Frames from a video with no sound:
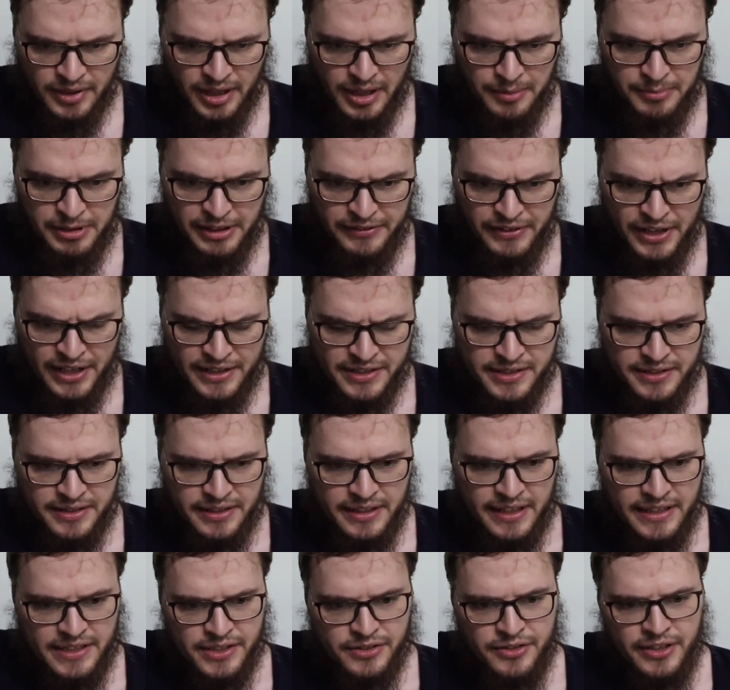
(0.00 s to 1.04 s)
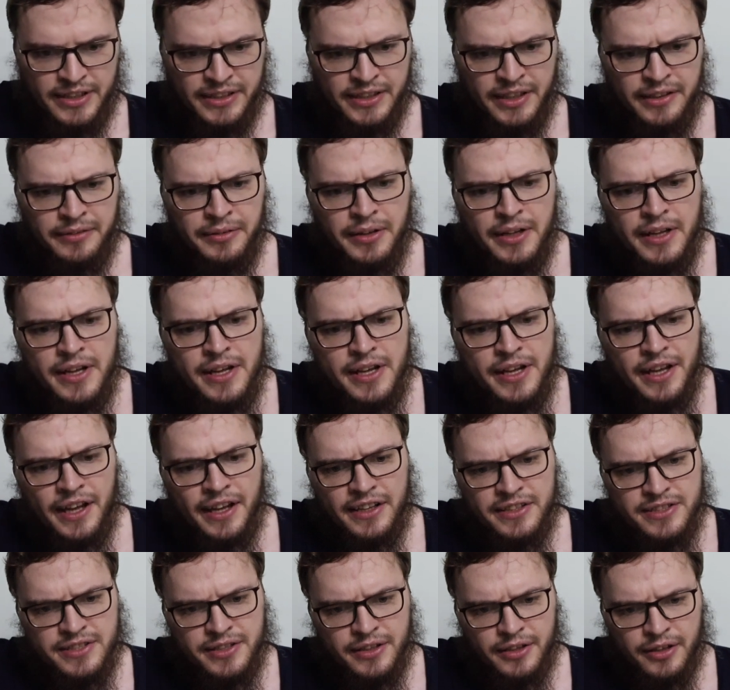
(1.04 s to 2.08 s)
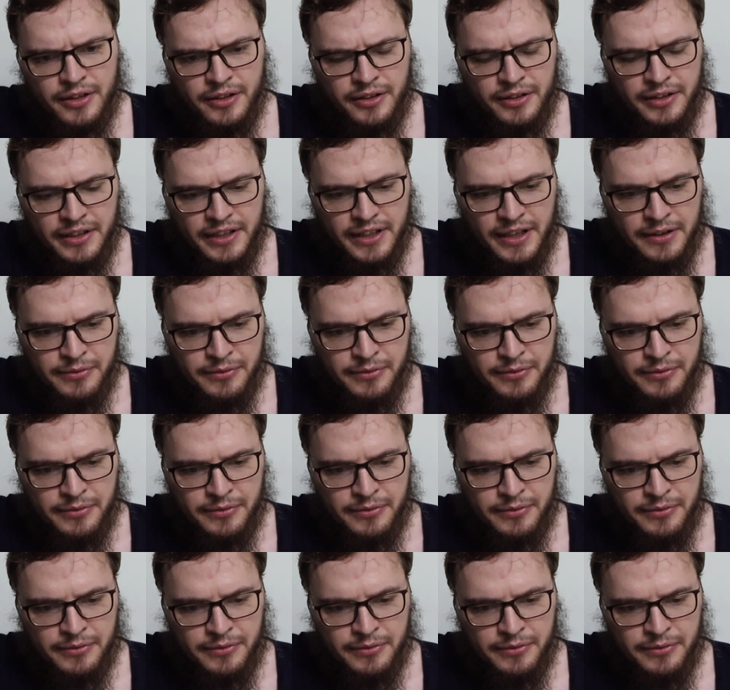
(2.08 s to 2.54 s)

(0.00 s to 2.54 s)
I believe that's correct. And so,